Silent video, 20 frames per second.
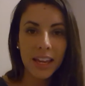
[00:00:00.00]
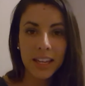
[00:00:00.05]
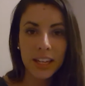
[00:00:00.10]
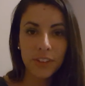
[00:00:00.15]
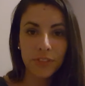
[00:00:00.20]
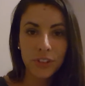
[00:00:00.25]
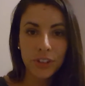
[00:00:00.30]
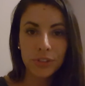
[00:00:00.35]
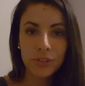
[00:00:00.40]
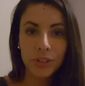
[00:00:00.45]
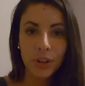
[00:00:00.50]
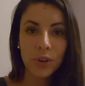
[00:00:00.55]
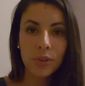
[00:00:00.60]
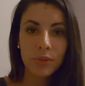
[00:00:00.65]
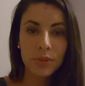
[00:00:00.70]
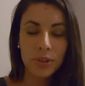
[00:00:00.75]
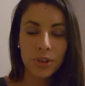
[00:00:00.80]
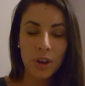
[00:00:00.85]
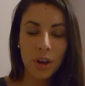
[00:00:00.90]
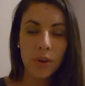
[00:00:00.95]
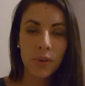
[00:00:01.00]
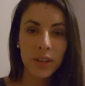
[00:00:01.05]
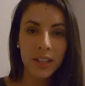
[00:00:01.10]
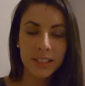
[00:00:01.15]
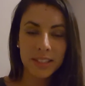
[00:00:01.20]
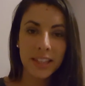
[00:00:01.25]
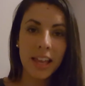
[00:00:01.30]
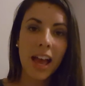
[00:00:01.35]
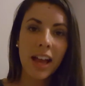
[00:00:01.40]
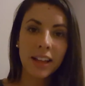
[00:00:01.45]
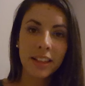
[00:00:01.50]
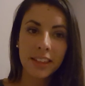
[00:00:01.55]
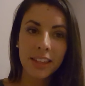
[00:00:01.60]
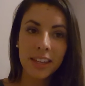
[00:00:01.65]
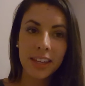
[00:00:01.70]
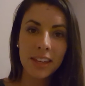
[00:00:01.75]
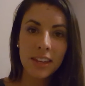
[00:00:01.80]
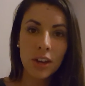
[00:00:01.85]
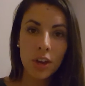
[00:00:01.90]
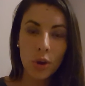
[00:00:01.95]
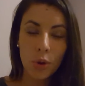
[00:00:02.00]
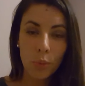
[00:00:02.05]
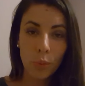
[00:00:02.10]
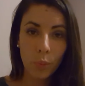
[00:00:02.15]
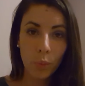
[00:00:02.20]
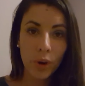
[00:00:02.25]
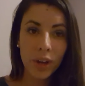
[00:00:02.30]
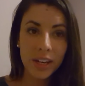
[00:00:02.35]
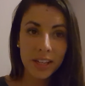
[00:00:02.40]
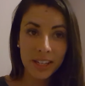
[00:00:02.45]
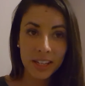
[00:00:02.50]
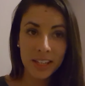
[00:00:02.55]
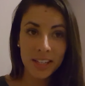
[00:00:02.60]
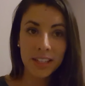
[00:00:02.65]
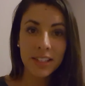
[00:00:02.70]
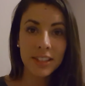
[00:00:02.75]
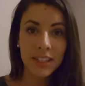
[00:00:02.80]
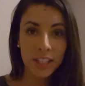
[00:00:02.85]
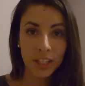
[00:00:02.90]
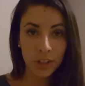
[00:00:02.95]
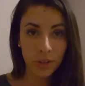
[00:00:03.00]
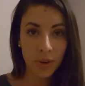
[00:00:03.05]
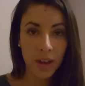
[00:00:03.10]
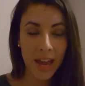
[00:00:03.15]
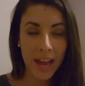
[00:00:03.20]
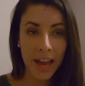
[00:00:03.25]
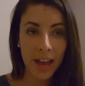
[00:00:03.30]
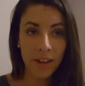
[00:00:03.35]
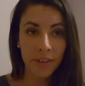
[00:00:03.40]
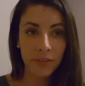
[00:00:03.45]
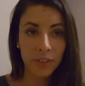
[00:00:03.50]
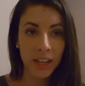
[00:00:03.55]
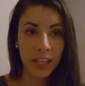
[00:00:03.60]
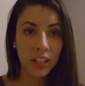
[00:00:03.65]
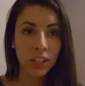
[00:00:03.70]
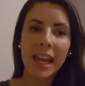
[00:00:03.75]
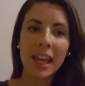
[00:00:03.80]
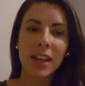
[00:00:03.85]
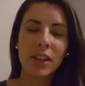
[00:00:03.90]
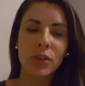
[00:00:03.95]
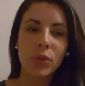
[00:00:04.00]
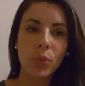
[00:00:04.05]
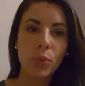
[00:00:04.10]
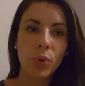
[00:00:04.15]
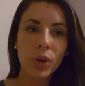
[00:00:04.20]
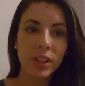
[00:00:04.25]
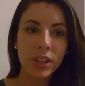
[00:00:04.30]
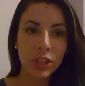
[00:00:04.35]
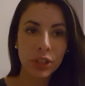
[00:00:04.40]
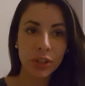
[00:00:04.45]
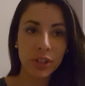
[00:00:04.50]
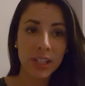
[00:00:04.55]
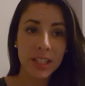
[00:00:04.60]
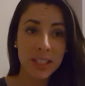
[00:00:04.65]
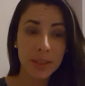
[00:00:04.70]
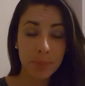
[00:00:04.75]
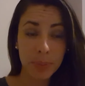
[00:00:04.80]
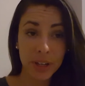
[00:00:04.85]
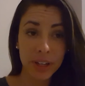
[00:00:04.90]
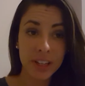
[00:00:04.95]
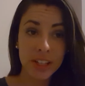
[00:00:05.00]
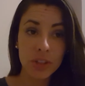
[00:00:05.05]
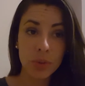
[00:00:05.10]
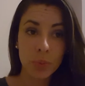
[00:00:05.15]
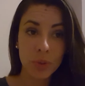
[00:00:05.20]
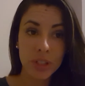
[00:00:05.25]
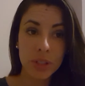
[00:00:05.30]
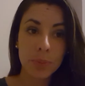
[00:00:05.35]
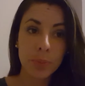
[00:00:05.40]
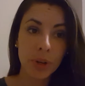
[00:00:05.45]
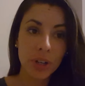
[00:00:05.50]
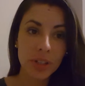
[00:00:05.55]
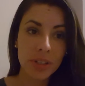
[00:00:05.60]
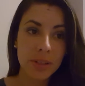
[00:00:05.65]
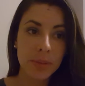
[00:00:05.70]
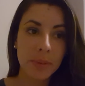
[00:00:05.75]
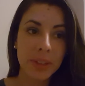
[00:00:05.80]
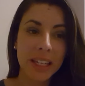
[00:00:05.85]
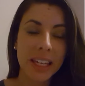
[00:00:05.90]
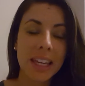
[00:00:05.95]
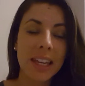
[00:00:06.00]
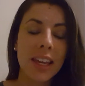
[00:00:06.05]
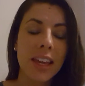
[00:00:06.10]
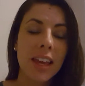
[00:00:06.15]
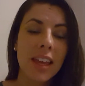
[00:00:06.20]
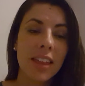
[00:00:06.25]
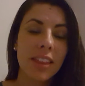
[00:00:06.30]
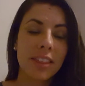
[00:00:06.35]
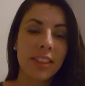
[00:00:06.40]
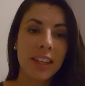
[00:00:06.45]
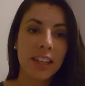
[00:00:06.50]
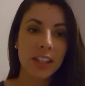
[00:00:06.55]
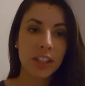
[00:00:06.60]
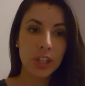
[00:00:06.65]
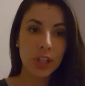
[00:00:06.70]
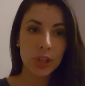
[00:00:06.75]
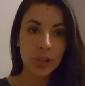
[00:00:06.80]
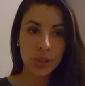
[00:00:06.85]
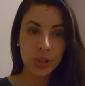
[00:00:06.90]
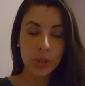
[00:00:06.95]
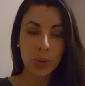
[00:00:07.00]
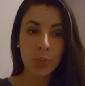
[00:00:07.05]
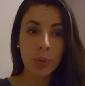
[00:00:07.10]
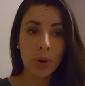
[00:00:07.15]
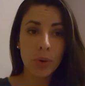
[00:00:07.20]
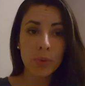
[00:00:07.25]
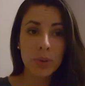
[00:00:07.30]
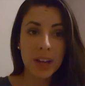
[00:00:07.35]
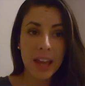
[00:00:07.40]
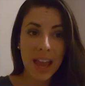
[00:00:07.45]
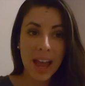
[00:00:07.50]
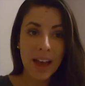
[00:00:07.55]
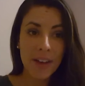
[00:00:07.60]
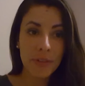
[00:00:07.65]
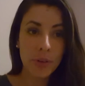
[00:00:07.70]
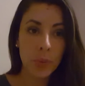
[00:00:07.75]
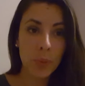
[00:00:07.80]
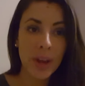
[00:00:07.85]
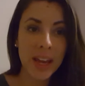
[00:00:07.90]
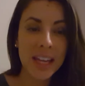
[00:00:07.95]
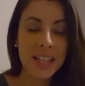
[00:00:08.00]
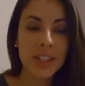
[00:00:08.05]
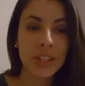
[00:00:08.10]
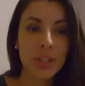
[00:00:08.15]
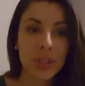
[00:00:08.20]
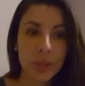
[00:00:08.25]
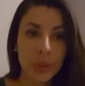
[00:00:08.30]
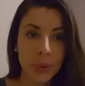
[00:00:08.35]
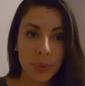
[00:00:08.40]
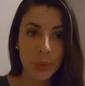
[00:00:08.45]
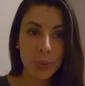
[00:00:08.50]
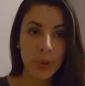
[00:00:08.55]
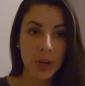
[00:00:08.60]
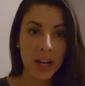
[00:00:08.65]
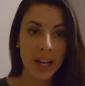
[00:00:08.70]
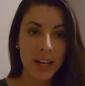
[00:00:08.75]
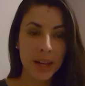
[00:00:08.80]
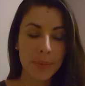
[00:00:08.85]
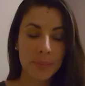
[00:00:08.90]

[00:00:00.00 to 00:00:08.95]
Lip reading: And if you don't know exactly what it is that you have and what your experience was personally, then you won't have a way to